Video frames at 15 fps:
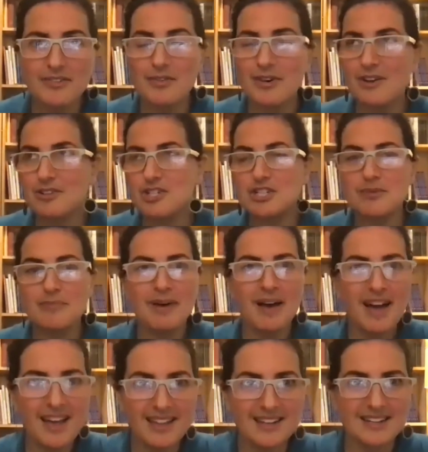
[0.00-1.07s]
around
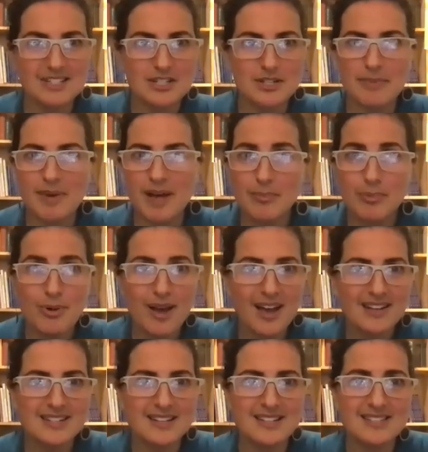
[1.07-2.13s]
Shabbat and Shabbat
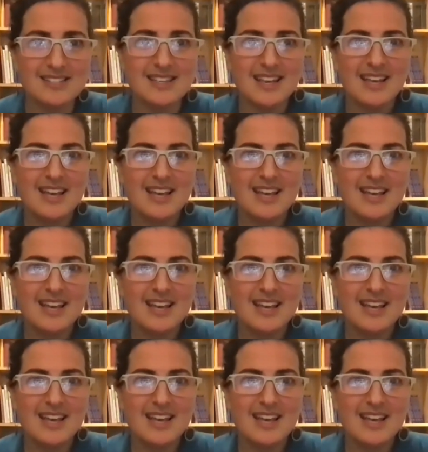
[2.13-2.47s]
practice,